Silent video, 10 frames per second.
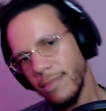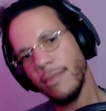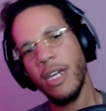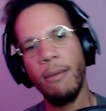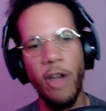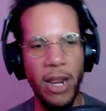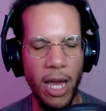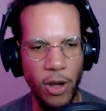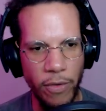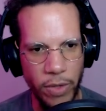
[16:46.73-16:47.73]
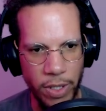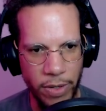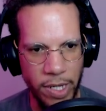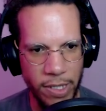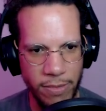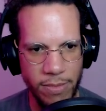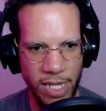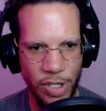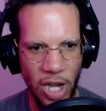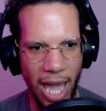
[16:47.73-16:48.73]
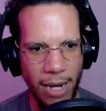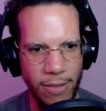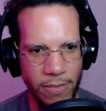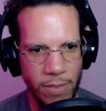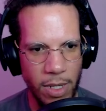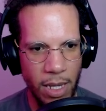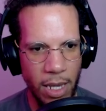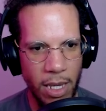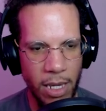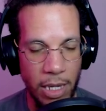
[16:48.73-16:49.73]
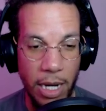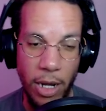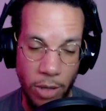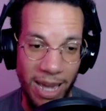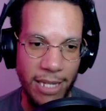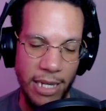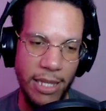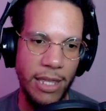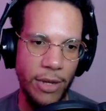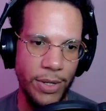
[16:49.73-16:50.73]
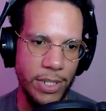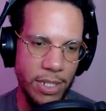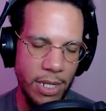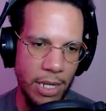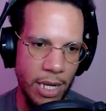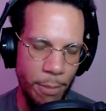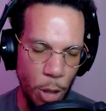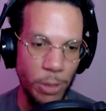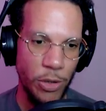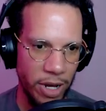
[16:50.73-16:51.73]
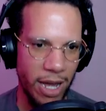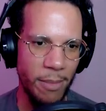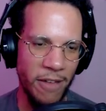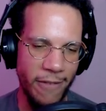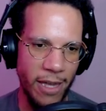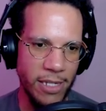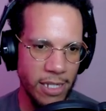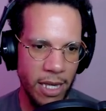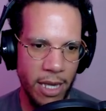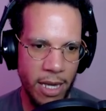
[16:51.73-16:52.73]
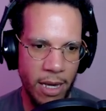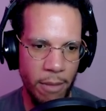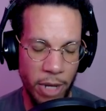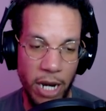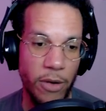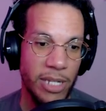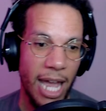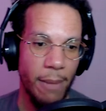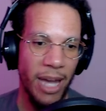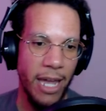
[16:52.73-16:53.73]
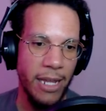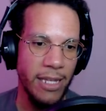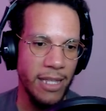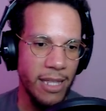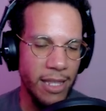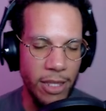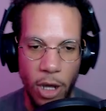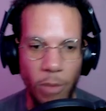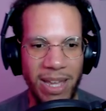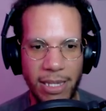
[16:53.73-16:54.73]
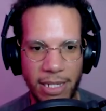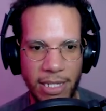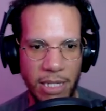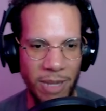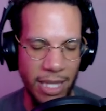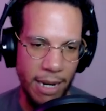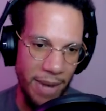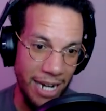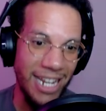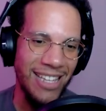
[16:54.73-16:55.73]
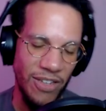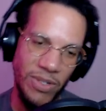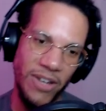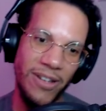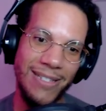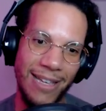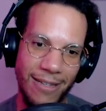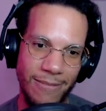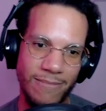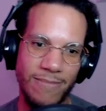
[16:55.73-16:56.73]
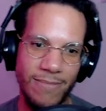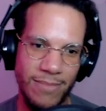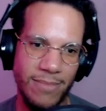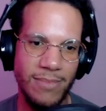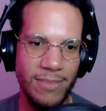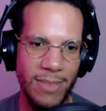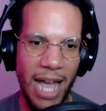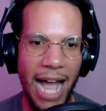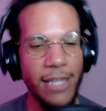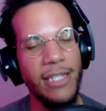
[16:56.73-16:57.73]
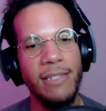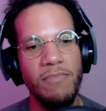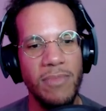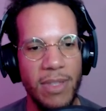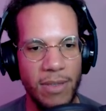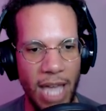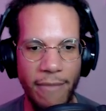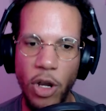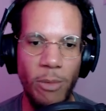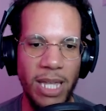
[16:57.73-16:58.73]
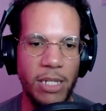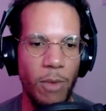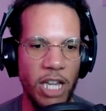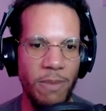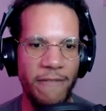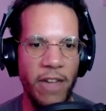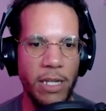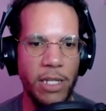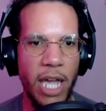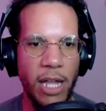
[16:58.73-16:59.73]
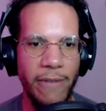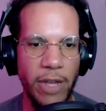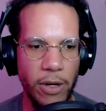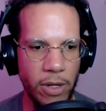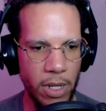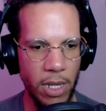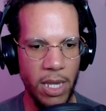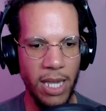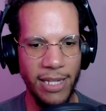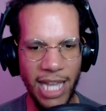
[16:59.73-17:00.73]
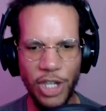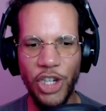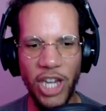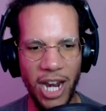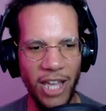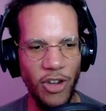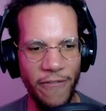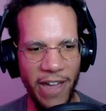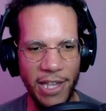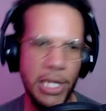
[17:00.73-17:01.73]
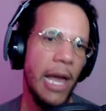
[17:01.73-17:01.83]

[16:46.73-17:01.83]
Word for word: Come right on over, Luke. Let's chat. You know, you may see that there's a poop streak on my face, but understand by no means does this mean that I'm not taking you seriously. I just have no means to wash my face. The elevator. Is that shit on your face?